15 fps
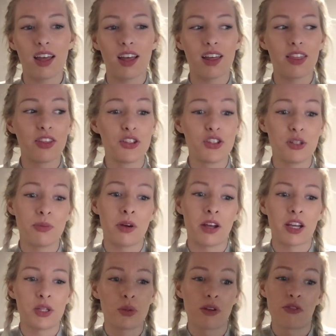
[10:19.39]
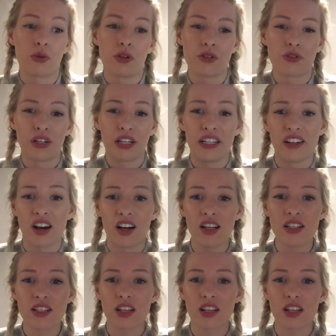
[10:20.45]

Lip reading: The gym that I go to, everyone is really nice.